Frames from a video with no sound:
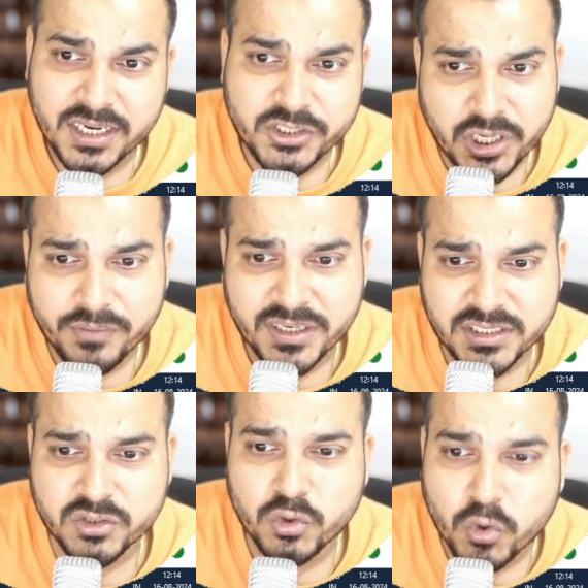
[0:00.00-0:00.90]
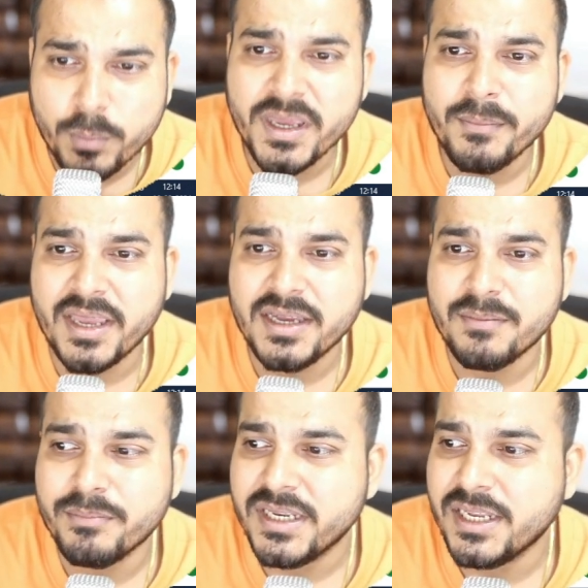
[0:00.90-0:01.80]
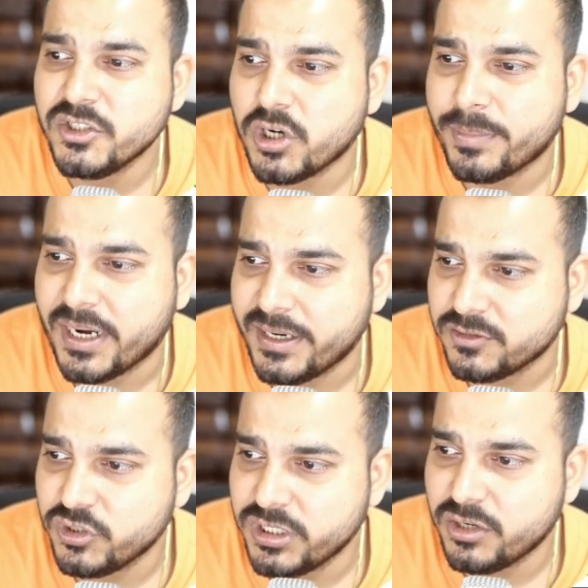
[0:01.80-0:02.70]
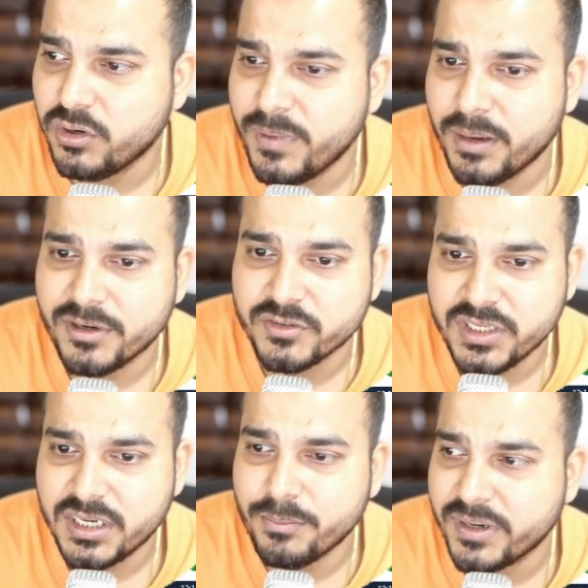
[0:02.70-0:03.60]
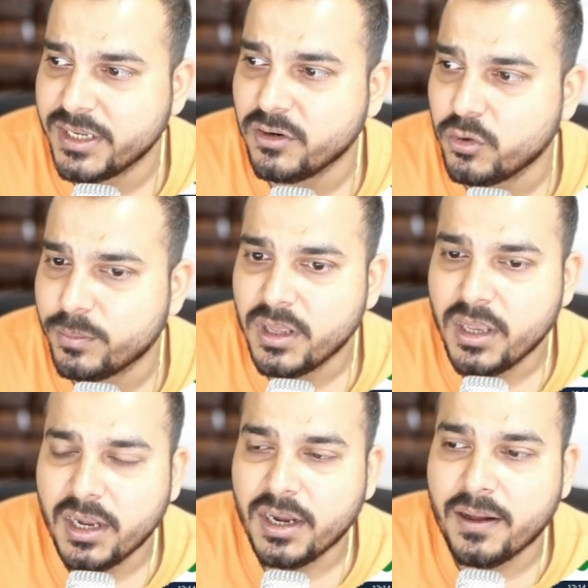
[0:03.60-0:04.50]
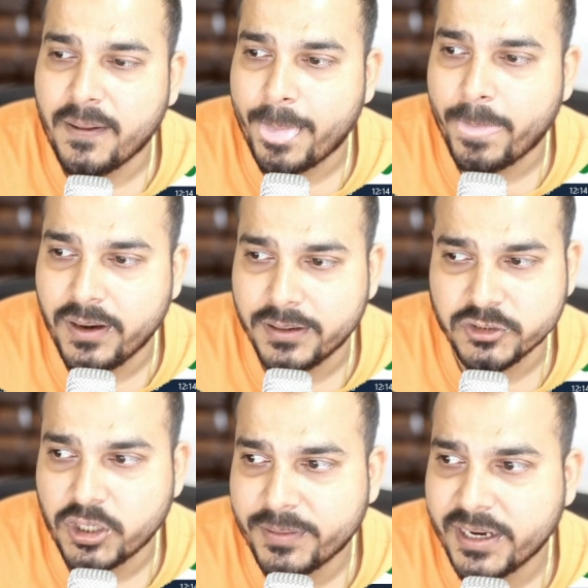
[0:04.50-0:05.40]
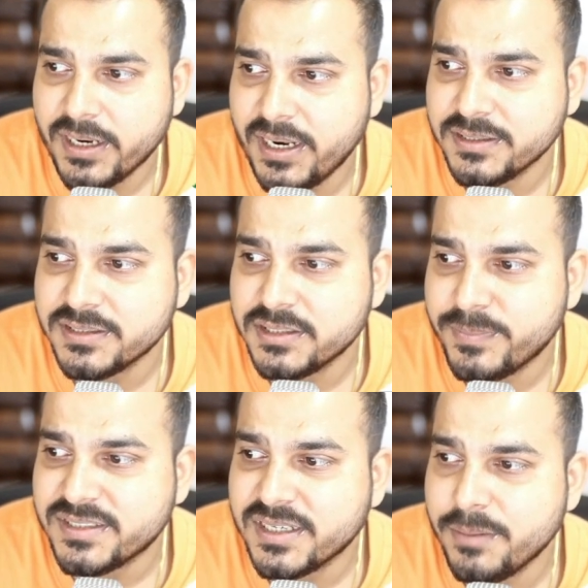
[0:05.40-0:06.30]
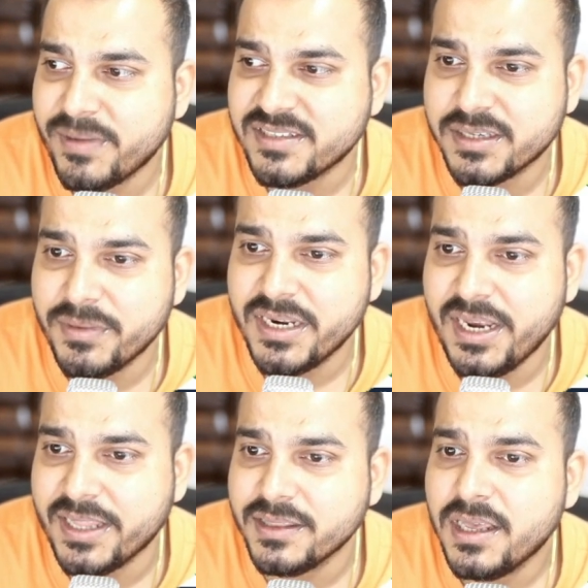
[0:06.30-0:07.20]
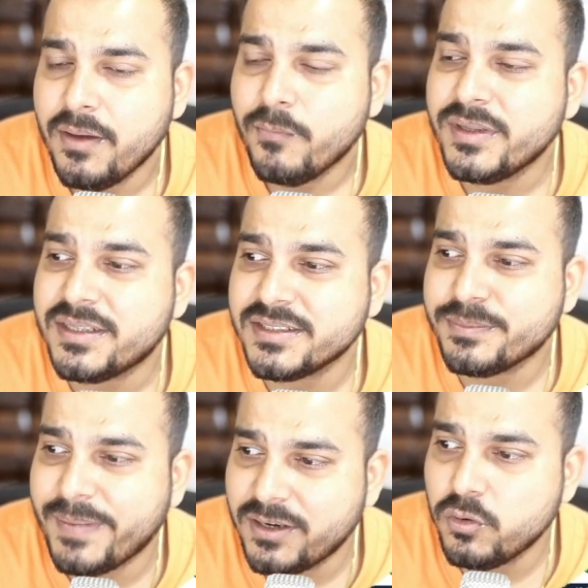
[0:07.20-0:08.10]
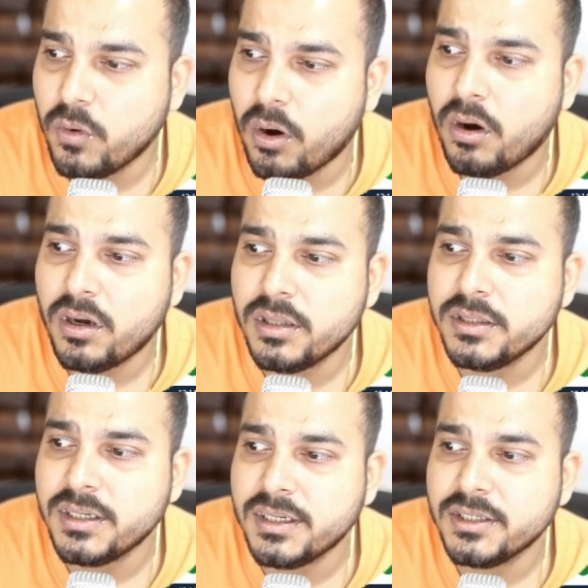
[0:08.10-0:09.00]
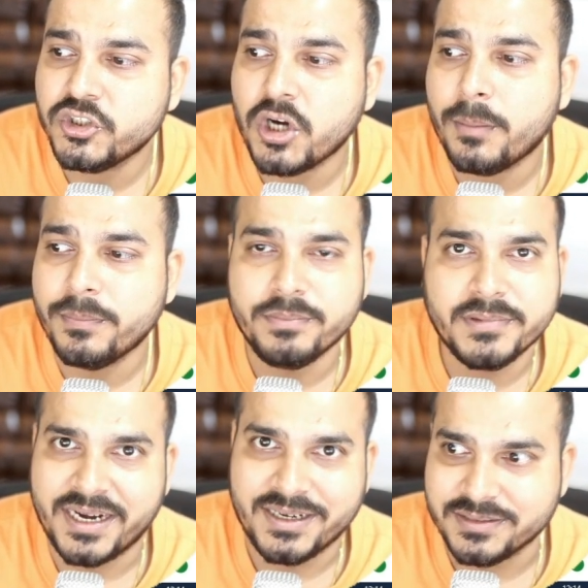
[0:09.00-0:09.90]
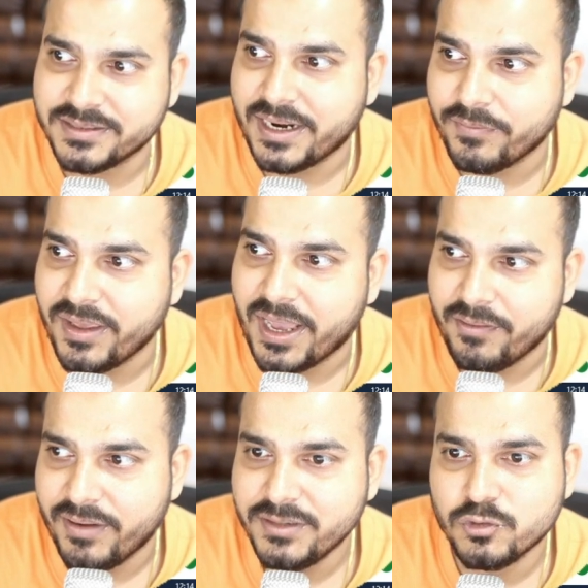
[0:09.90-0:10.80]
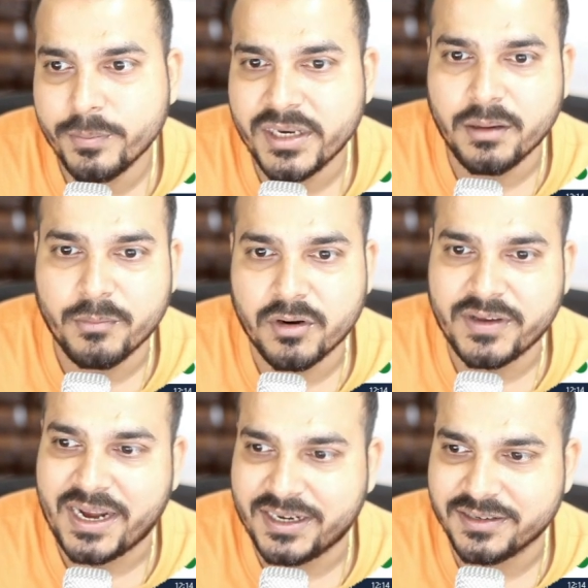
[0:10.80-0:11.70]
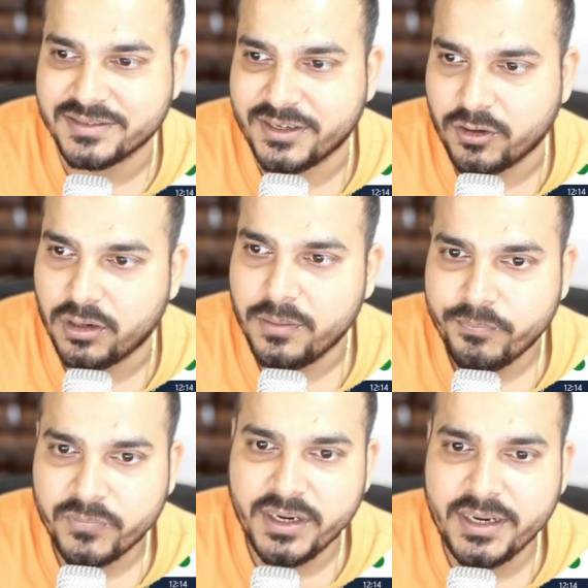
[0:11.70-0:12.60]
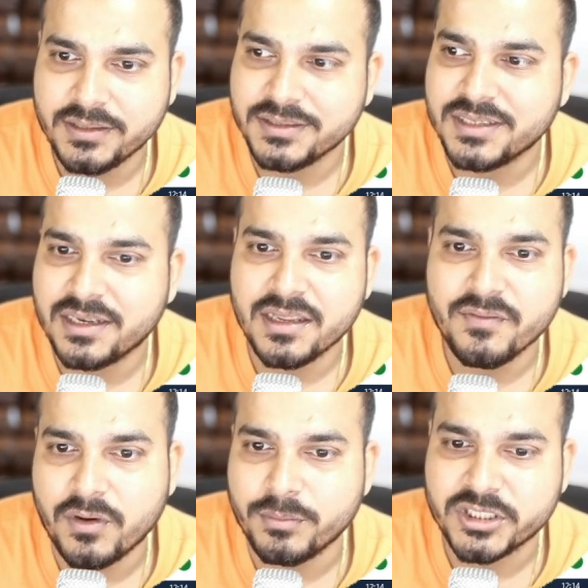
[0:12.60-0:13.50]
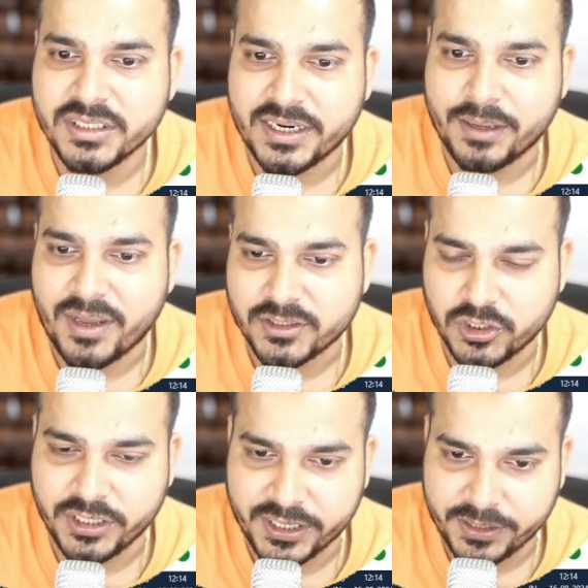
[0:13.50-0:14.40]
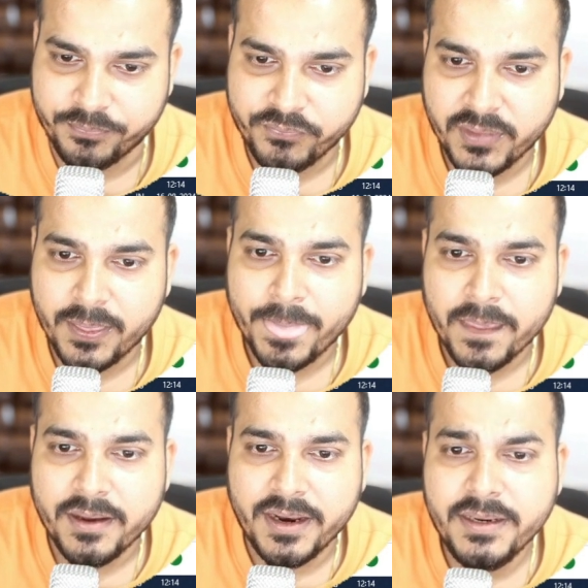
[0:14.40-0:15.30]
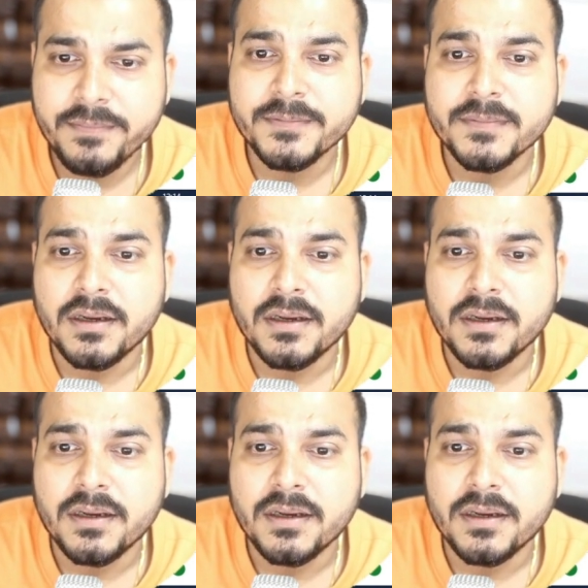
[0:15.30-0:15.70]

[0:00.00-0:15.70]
In short, we are just grouping by company and job title. So here you'll be able to see company and group job title. And this is basically my summary length with respect to all the job titles that we have, right? So many number of characters and all, right? And these are the information that I'm actually getting, right?